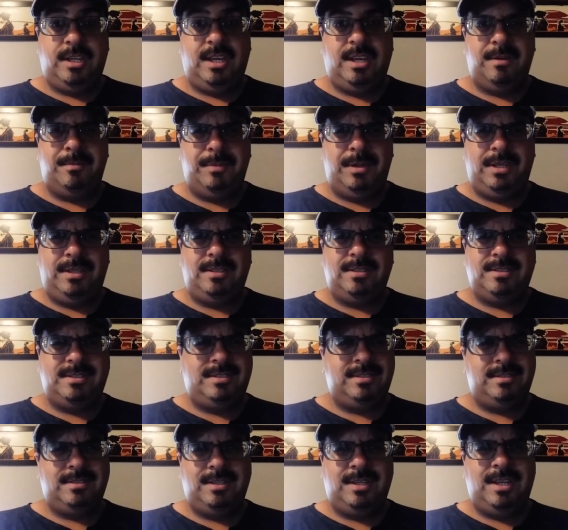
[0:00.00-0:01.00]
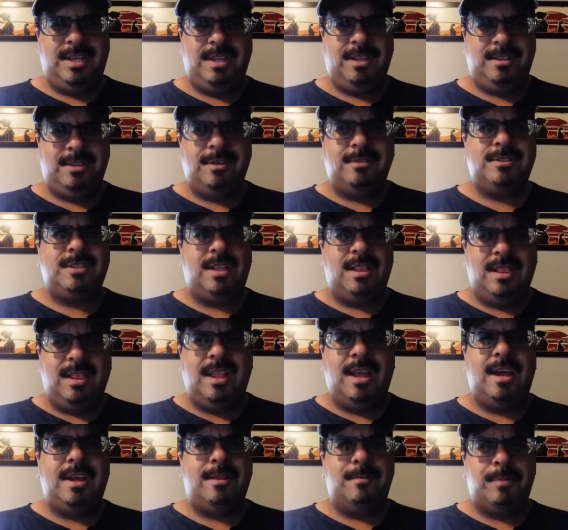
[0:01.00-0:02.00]
I mean there's a
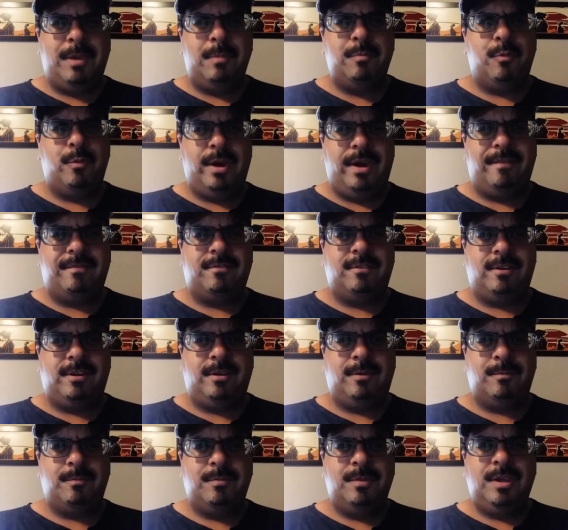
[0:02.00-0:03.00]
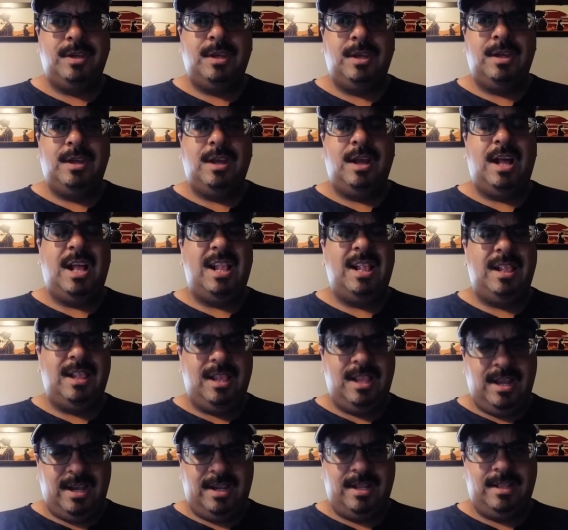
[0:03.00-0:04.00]
lot of people after him. A
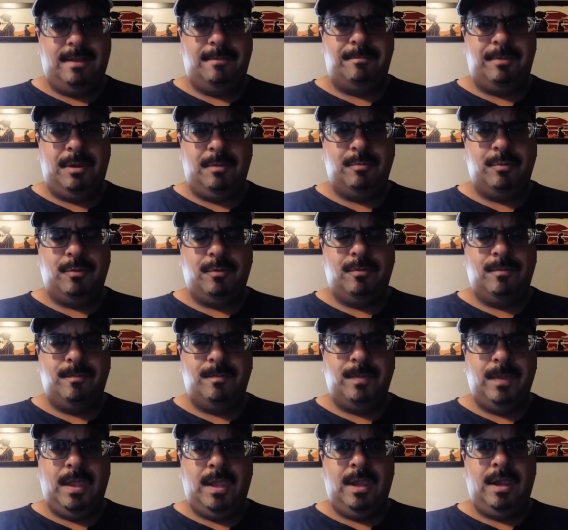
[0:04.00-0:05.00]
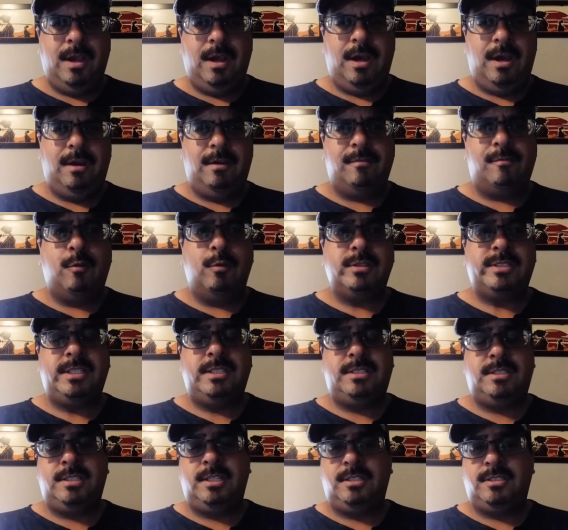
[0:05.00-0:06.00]
lot of people. Of course, he
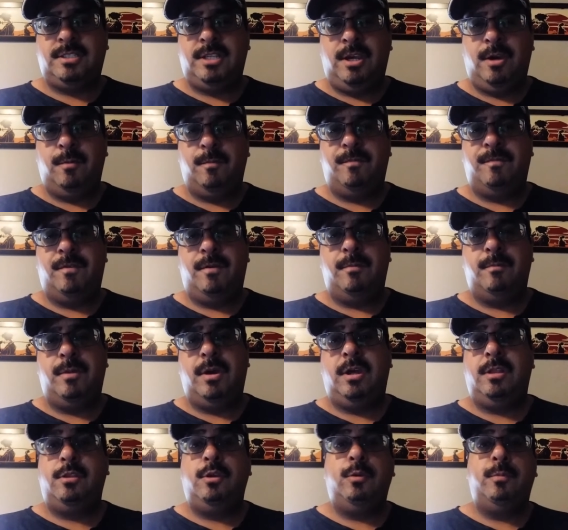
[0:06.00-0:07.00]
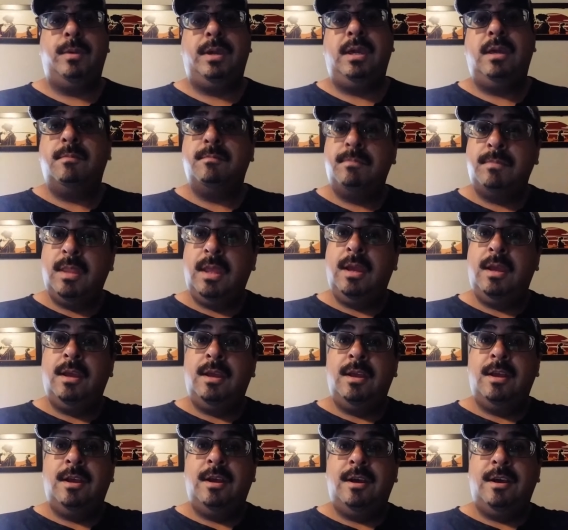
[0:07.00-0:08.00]
seeks help from a newbie,
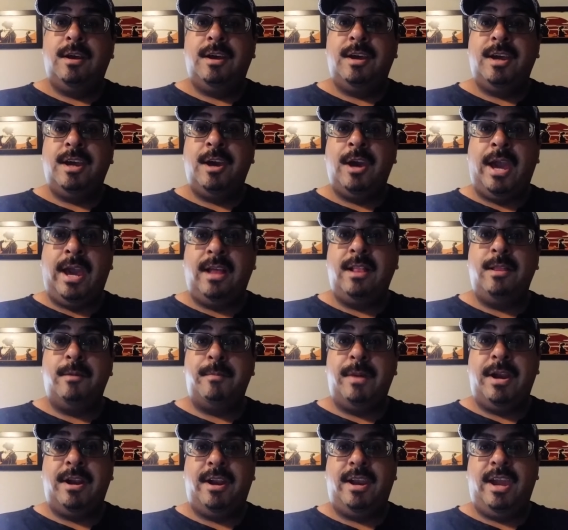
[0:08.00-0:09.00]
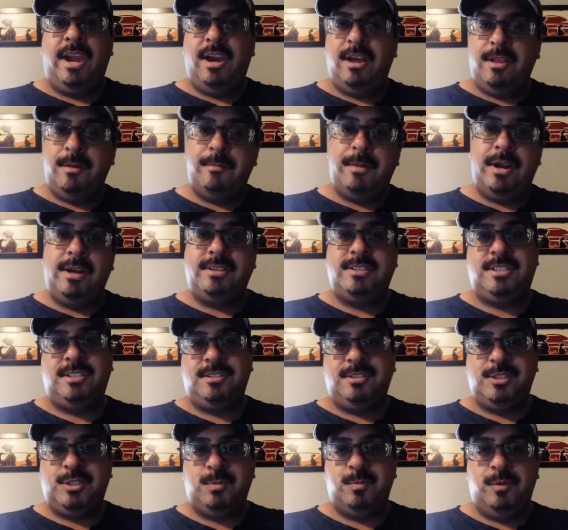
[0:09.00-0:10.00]
Halle Berry. Halle Berry's in
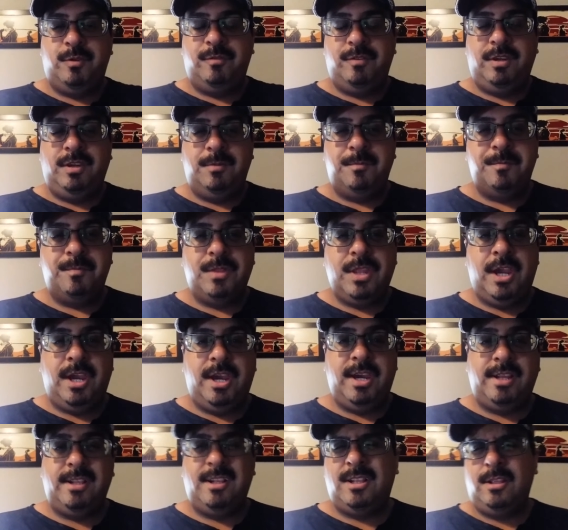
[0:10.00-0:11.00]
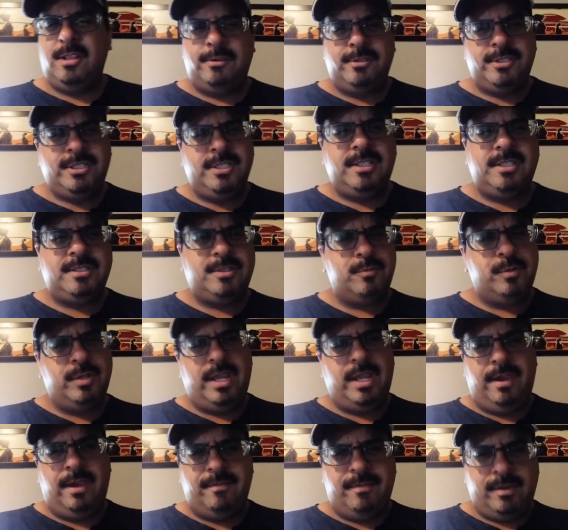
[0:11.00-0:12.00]
this movie. And I know she doesn't
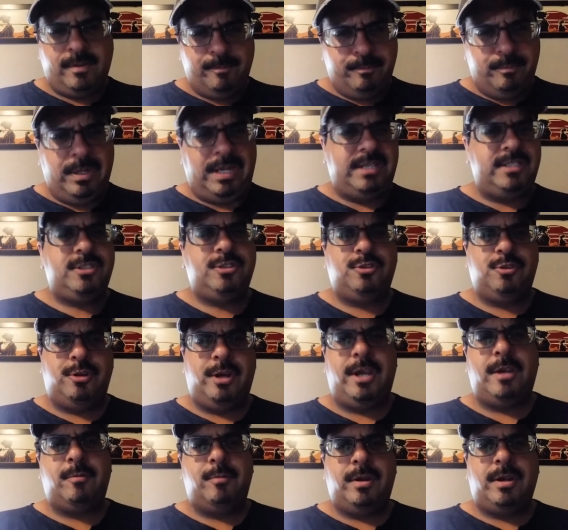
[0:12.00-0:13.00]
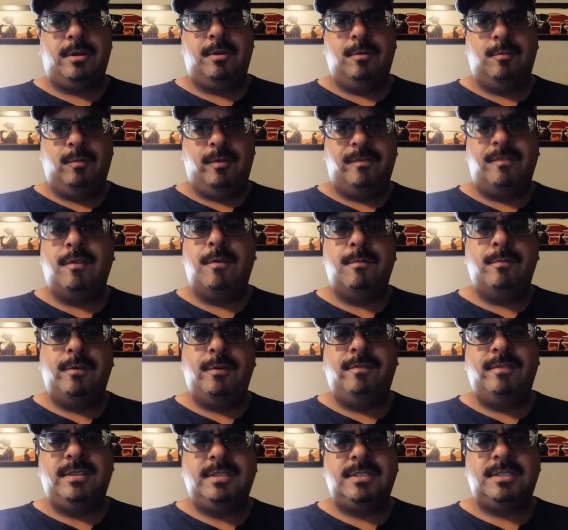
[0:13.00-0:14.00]
really have a best track record with her
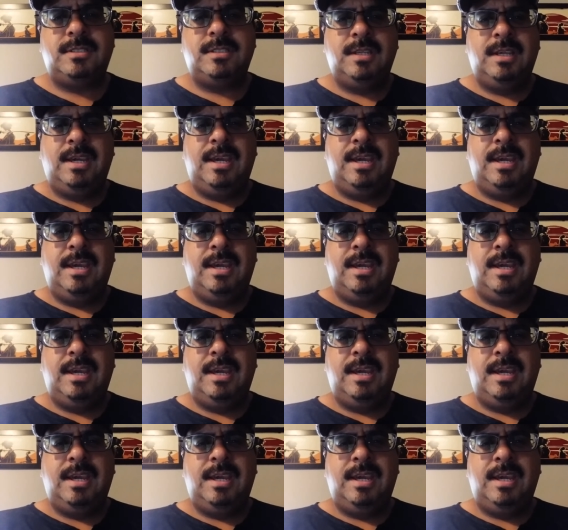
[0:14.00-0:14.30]
movies.